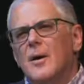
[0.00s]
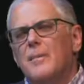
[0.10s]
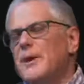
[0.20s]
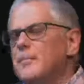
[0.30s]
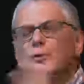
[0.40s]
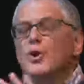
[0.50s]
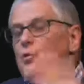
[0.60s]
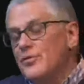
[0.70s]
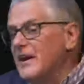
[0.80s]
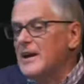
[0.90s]
People
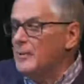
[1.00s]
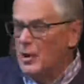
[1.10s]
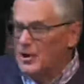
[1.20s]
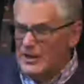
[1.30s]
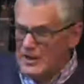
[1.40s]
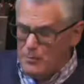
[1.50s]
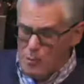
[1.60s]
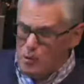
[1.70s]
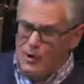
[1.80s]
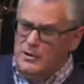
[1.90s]
don't think about it
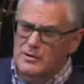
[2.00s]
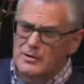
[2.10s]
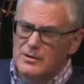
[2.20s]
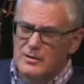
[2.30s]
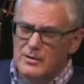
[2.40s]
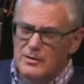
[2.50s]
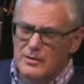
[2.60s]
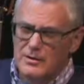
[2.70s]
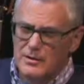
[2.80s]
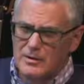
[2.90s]
anymore,
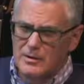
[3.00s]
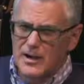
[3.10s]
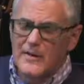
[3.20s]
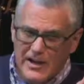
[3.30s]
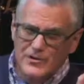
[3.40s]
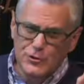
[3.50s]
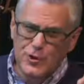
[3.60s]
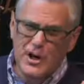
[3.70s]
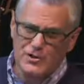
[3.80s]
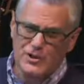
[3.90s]
and that's a
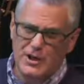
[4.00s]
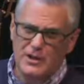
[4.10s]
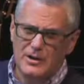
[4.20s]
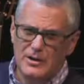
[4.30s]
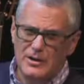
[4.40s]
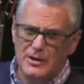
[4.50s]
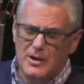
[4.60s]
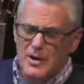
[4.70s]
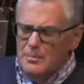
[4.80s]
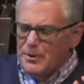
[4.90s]
tragedy.
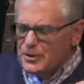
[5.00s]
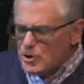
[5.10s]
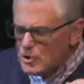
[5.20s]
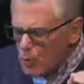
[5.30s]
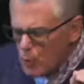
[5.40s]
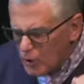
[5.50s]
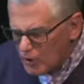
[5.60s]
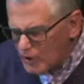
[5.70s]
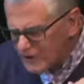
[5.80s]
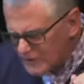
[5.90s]
But there's a
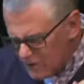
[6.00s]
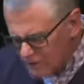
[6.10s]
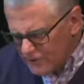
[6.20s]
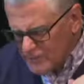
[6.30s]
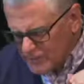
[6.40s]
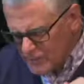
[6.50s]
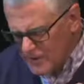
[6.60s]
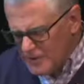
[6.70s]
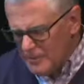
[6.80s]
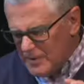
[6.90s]
world of difference
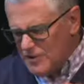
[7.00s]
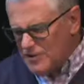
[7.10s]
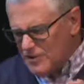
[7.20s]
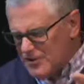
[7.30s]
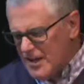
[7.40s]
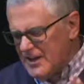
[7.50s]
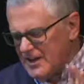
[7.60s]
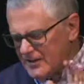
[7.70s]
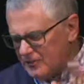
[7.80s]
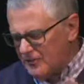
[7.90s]
between the minister standing
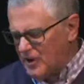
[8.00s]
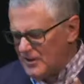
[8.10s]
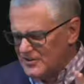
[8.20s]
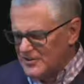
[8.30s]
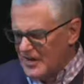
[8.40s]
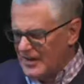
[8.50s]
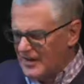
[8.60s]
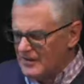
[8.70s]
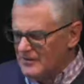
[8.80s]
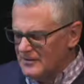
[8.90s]
at the front and
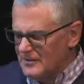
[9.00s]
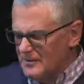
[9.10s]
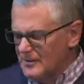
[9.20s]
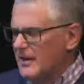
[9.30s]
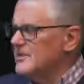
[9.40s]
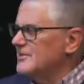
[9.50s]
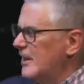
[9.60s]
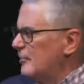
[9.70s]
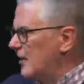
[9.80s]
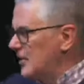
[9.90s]
saying, as
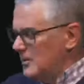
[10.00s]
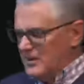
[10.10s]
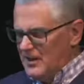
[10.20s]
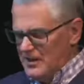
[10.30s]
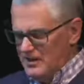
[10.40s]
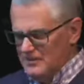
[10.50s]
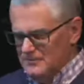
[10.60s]
I read at the beginning,